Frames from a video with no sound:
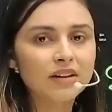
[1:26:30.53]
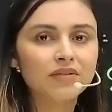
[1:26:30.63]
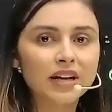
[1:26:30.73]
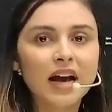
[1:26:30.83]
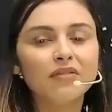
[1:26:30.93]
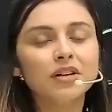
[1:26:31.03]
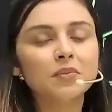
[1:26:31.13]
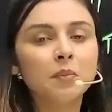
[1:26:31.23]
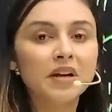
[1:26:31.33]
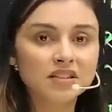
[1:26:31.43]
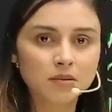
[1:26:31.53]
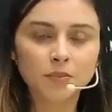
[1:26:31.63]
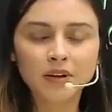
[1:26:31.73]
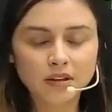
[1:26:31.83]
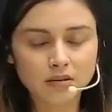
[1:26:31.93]
and we haven't
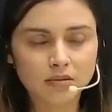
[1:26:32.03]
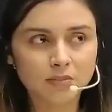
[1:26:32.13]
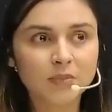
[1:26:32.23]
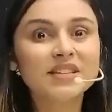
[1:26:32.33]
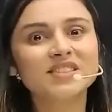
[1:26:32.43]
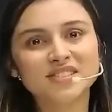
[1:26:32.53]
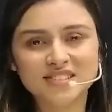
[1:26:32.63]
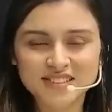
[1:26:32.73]
missed